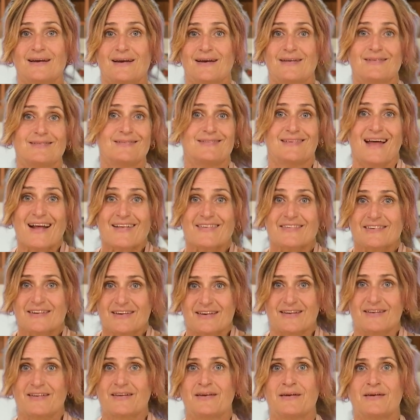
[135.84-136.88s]
and that's
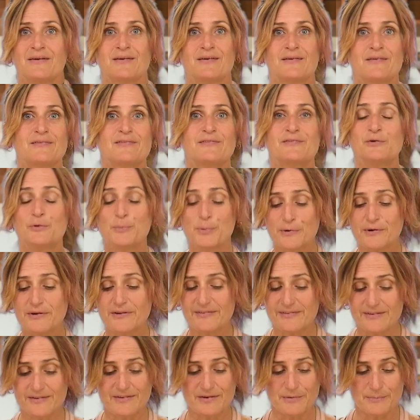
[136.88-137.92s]
it. Super
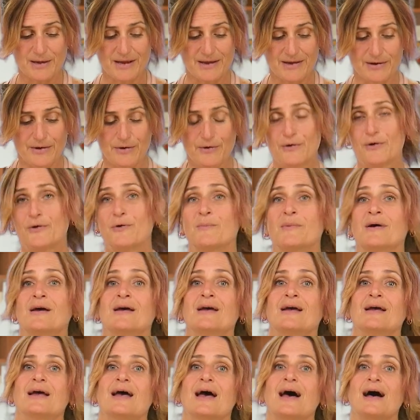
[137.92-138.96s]
easy to make at home
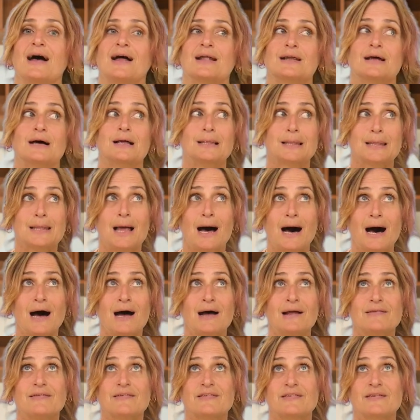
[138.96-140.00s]
and a
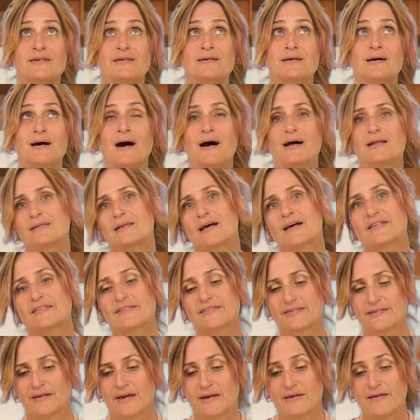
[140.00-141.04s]
lot
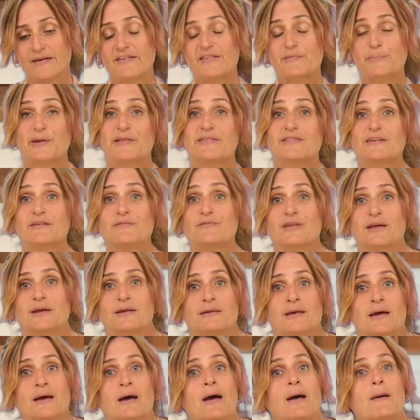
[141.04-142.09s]
less expensive
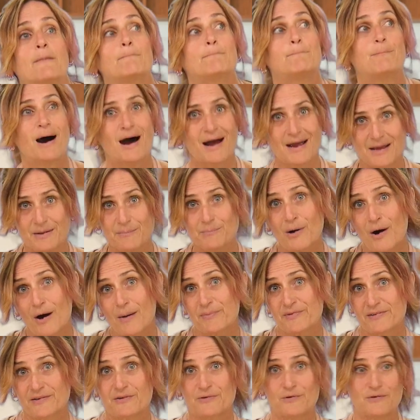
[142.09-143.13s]
than buying
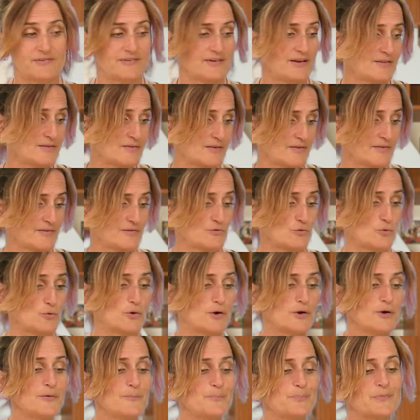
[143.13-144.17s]
popsicles at the
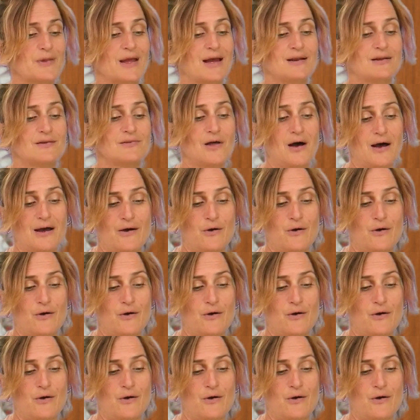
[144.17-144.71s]
store, and a lot